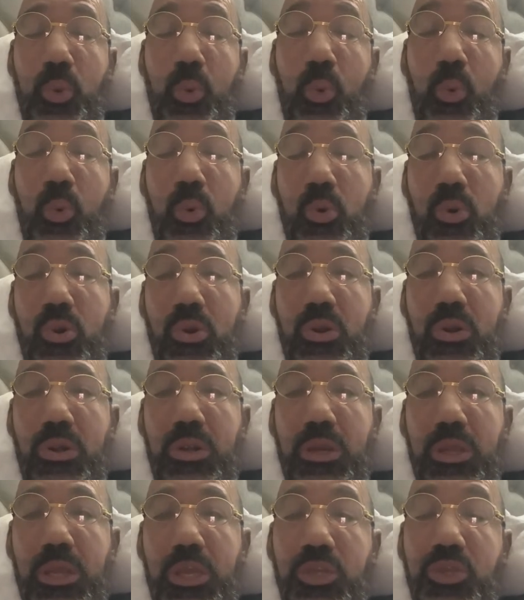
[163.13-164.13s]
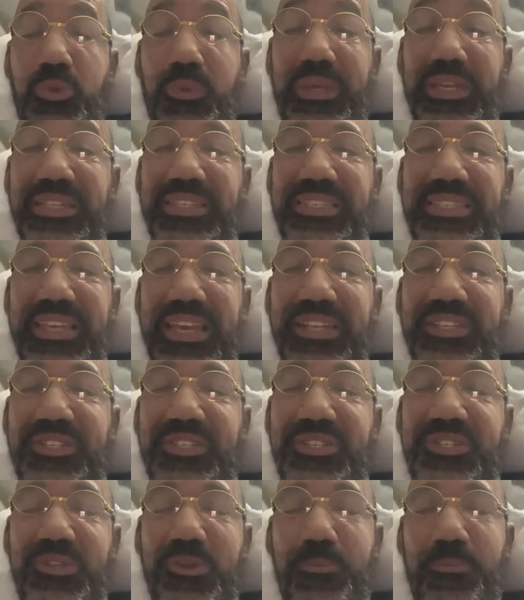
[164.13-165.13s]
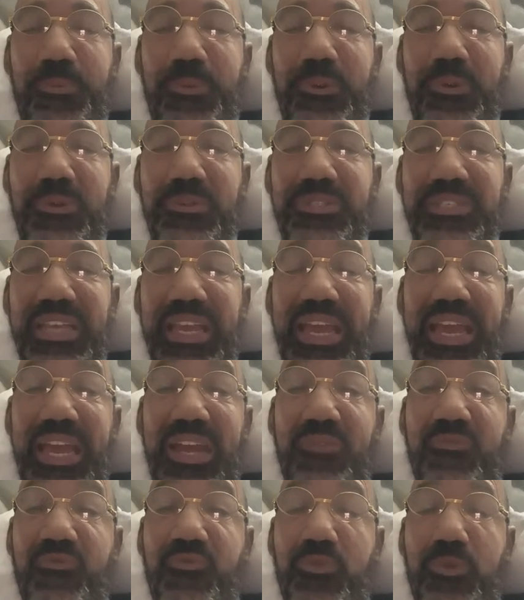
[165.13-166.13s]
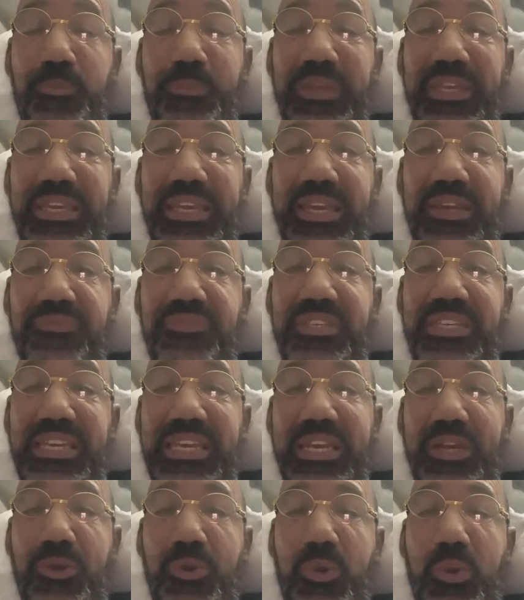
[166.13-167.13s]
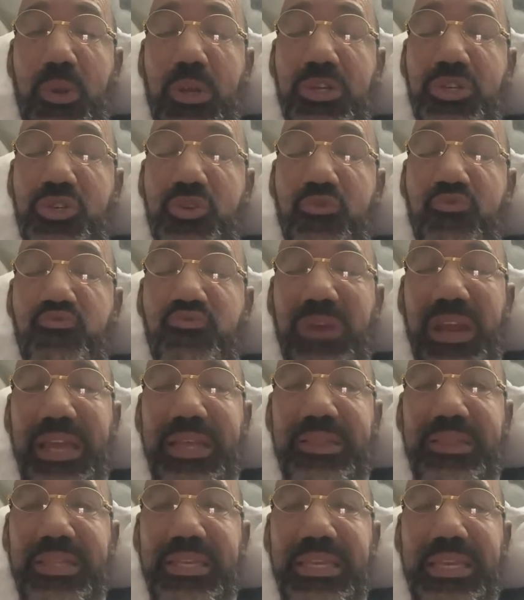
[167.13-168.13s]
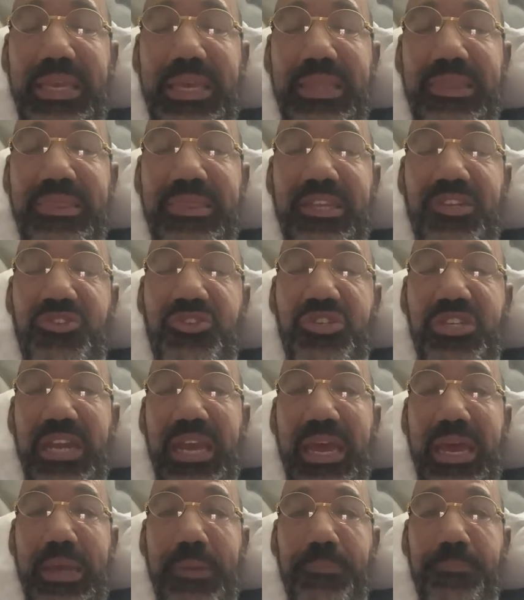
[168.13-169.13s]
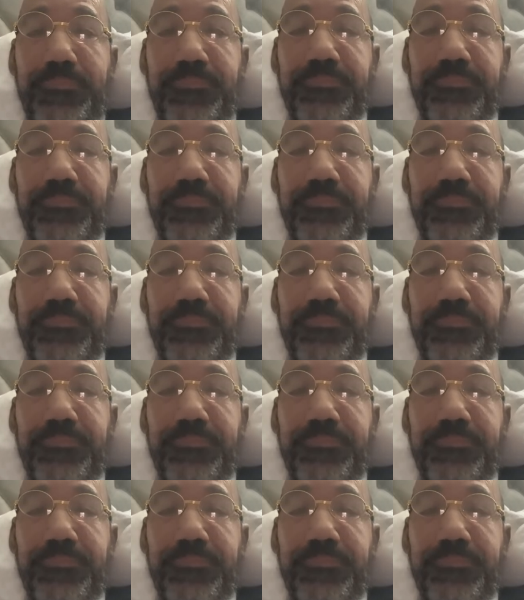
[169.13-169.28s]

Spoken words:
or you can send supers and ruby gifts here directly in the chat.